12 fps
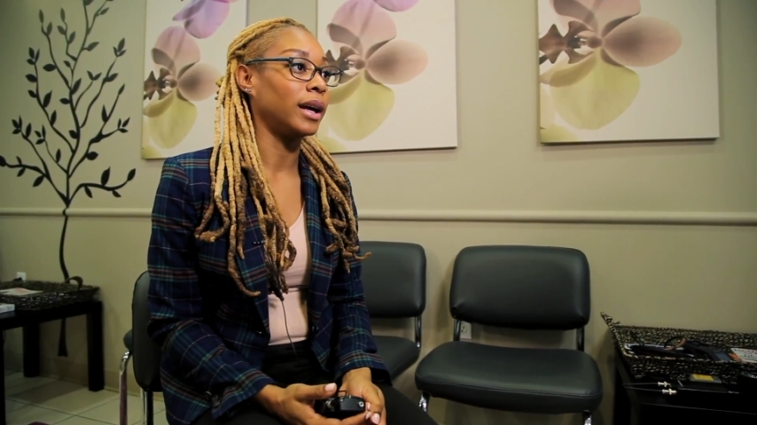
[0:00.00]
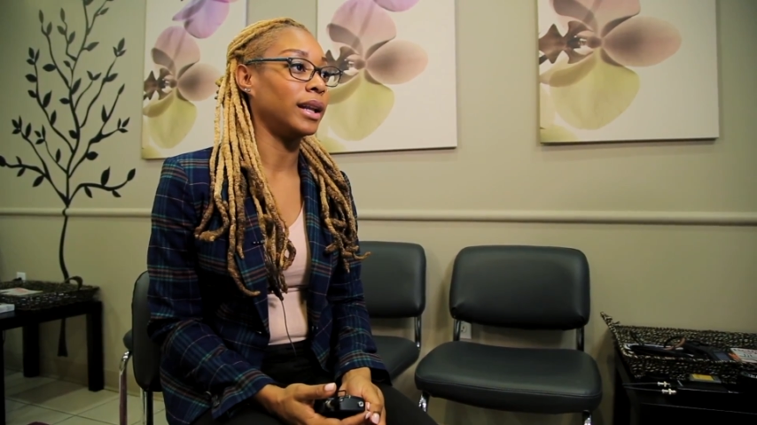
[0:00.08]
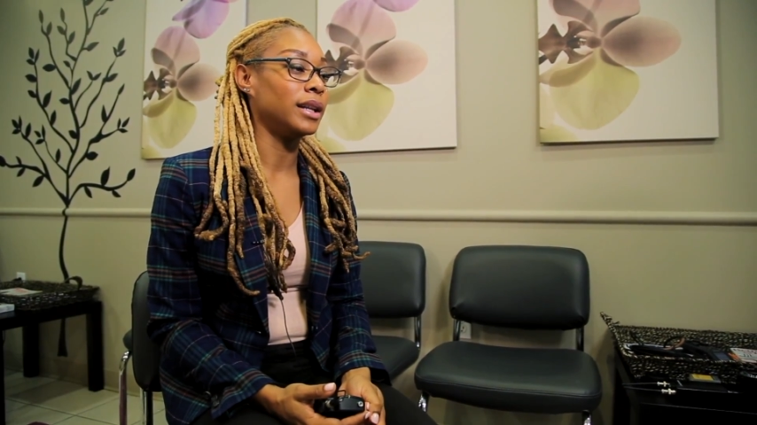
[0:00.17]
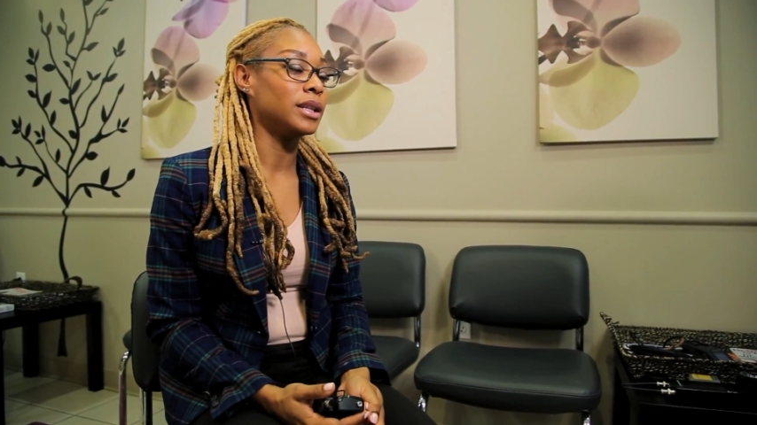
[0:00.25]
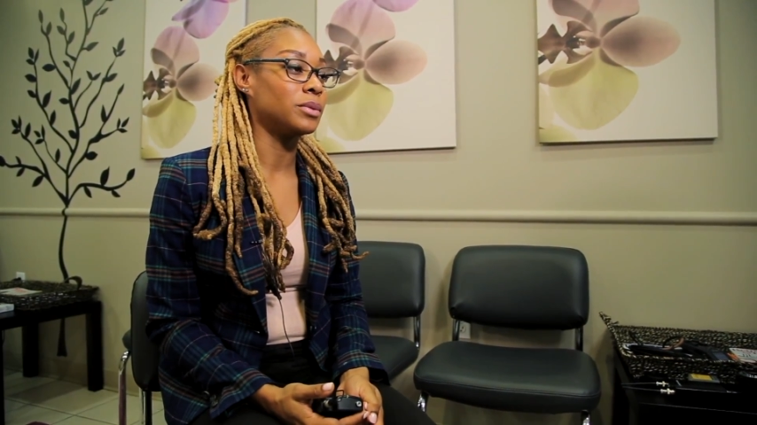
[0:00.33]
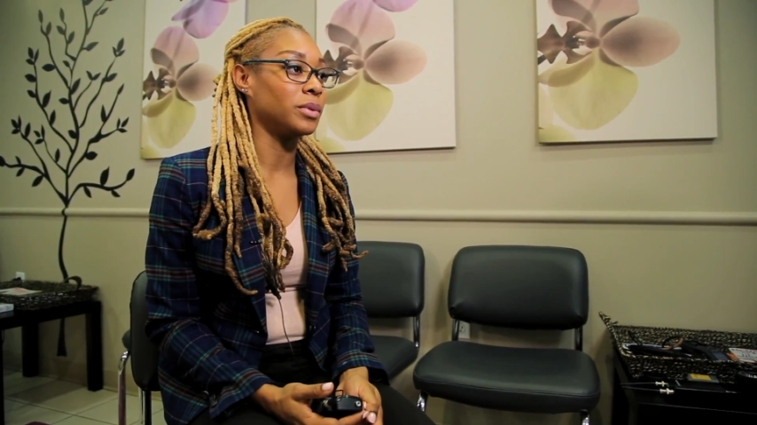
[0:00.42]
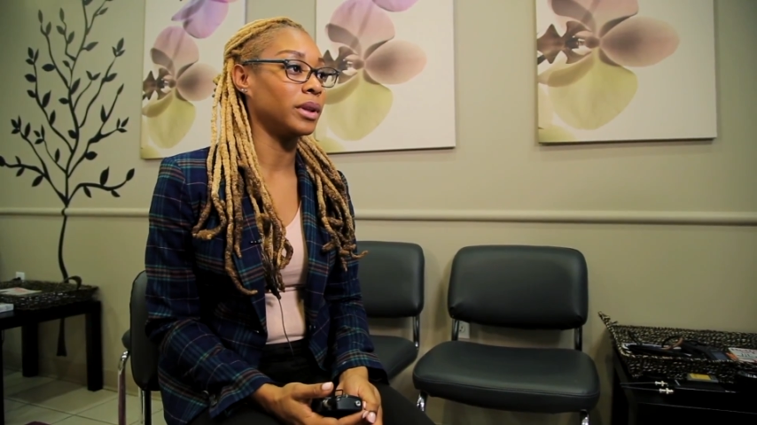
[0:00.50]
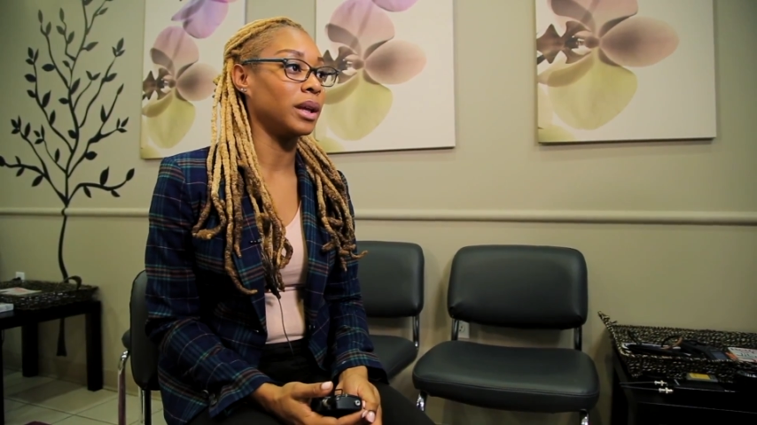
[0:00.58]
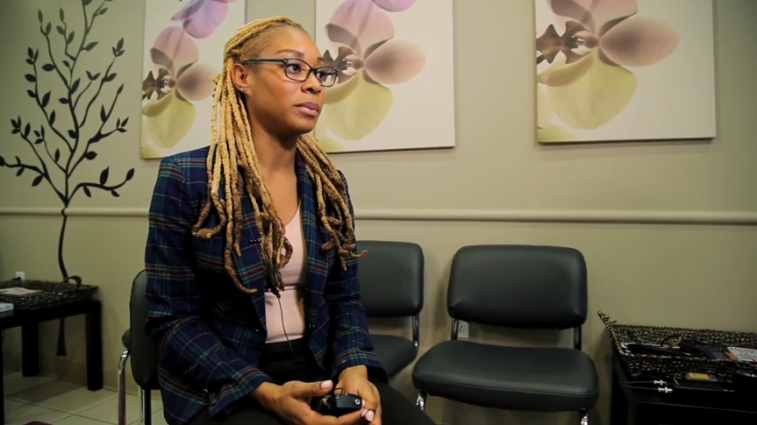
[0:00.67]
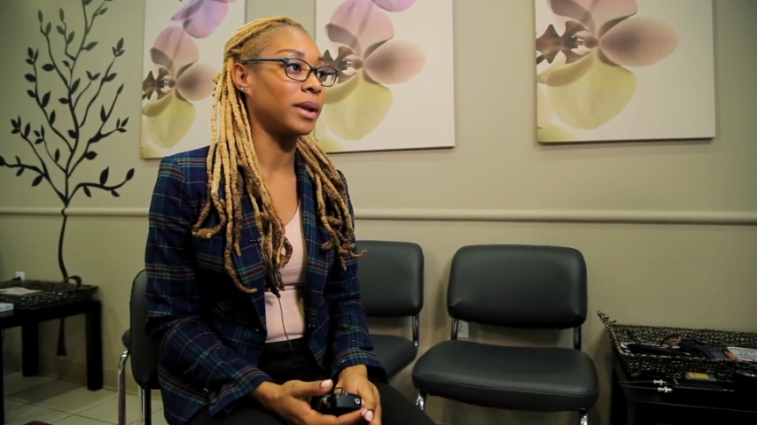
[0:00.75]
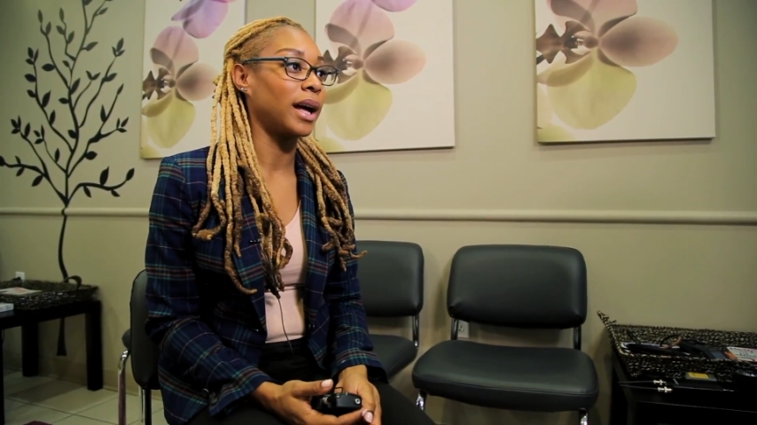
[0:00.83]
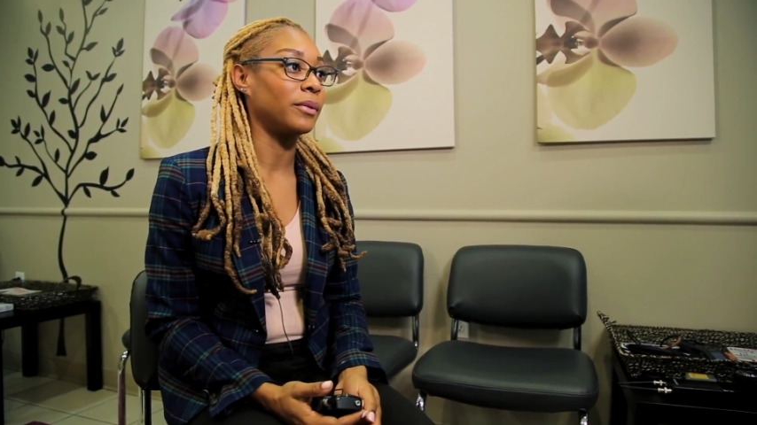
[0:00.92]
And I just really
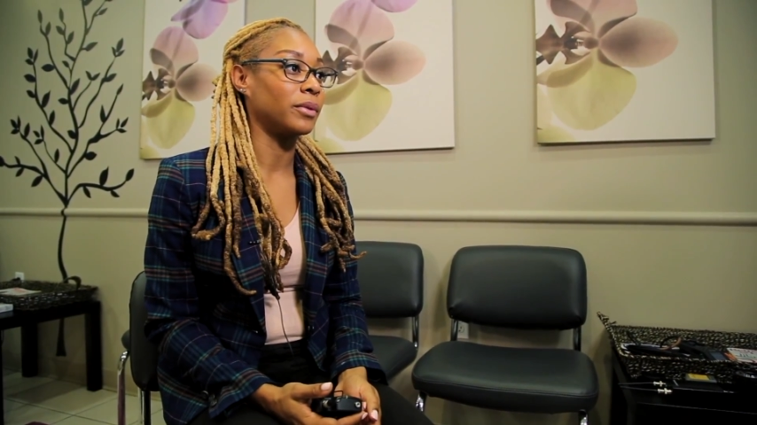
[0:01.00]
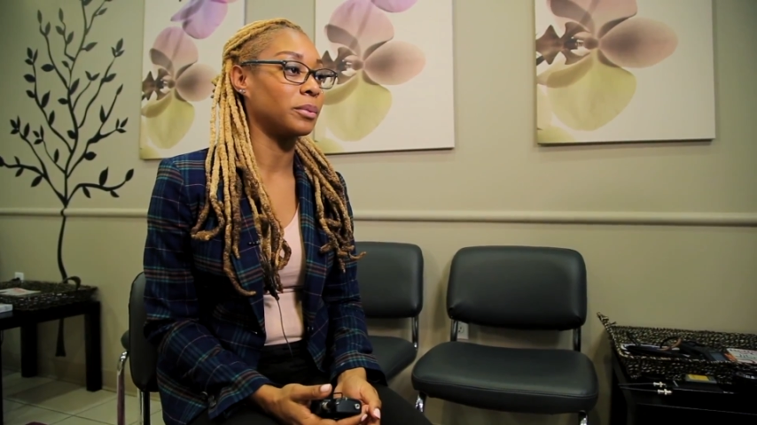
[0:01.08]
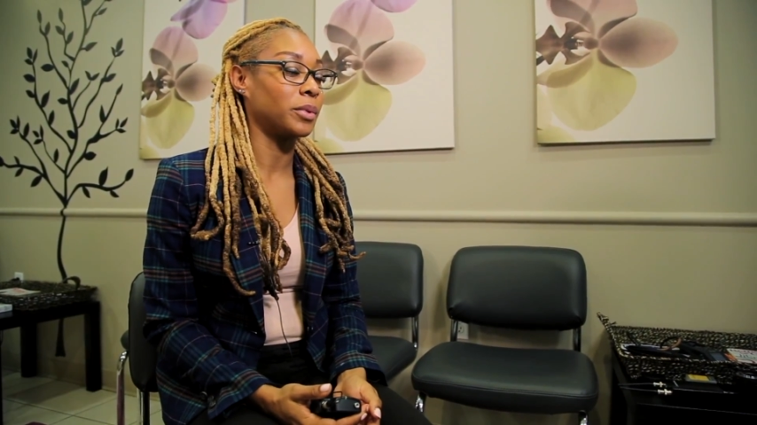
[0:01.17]
applied for